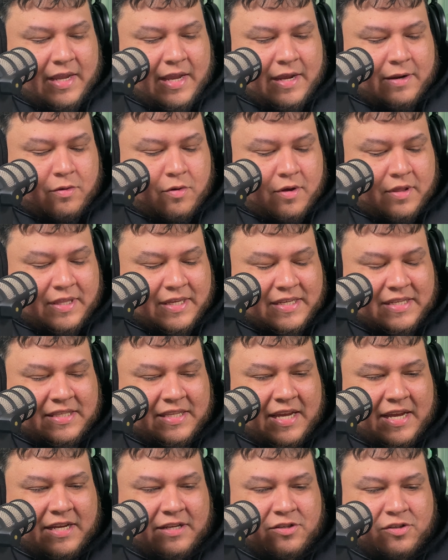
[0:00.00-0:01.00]
and all these
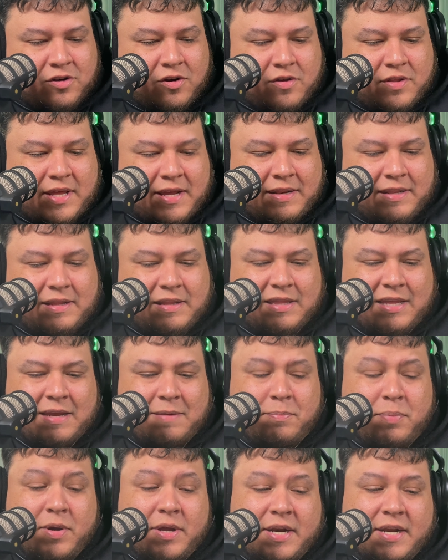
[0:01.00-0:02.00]
things, they
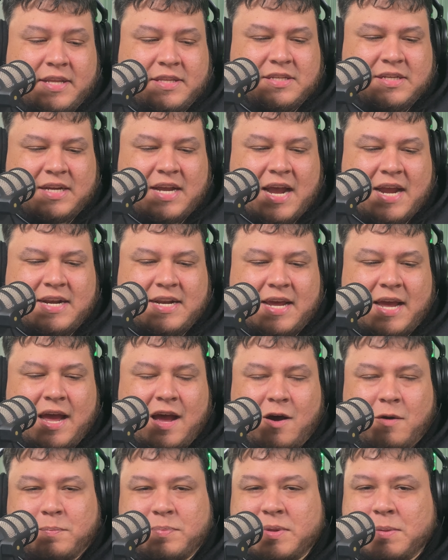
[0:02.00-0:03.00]
put in to kind of
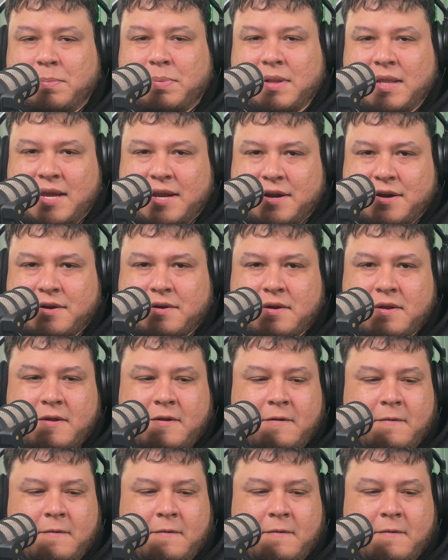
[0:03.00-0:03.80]
help the player